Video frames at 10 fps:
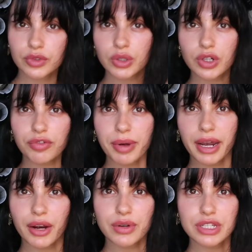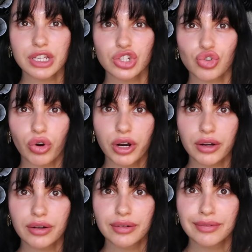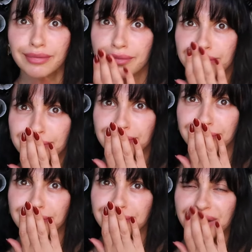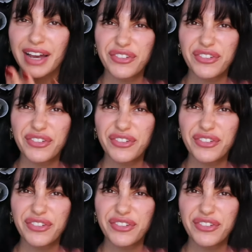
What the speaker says: What if my hair was this short? I